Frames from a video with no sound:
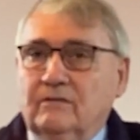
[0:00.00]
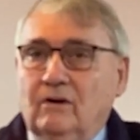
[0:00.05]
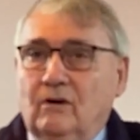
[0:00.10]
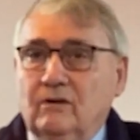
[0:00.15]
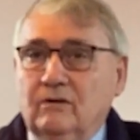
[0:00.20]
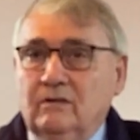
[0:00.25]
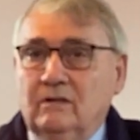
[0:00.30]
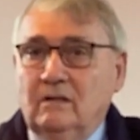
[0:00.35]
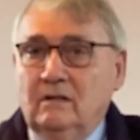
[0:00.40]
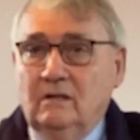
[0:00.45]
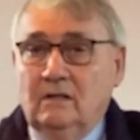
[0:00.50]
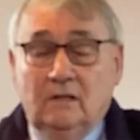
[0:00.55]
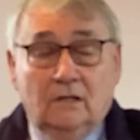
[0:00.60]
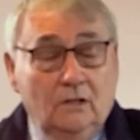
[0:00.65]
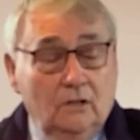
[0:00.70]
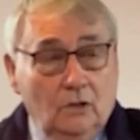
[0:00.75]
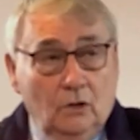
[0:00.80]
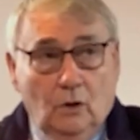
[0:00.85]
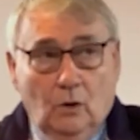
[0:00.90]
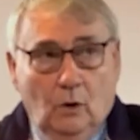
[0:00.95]
God
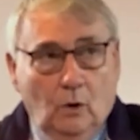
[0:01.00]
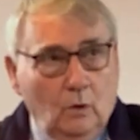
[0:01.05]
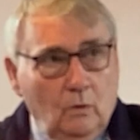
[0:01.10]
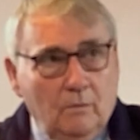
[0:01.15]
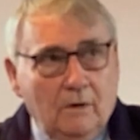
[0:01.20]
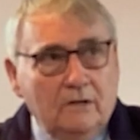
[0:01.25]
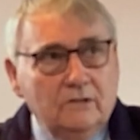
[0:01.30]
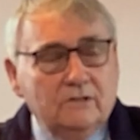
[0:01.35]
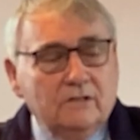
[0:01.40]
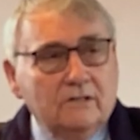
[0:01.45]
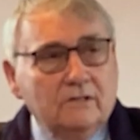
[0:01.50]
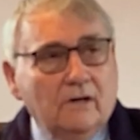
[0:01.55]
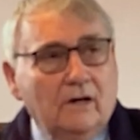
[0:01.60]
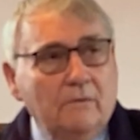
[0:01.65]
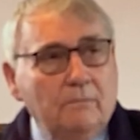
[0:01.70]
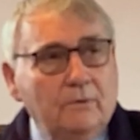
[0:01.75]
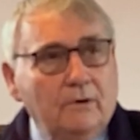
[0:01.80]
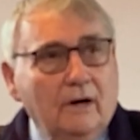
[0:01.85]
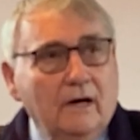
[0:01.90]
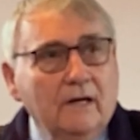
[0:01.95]
almost as I
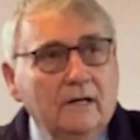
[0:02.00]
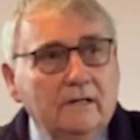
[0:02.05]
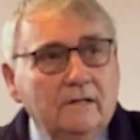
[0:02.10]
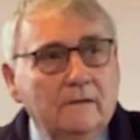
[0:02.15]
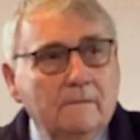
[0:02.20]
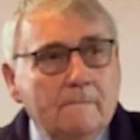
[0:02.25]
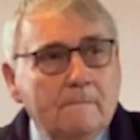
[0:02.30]
prayed.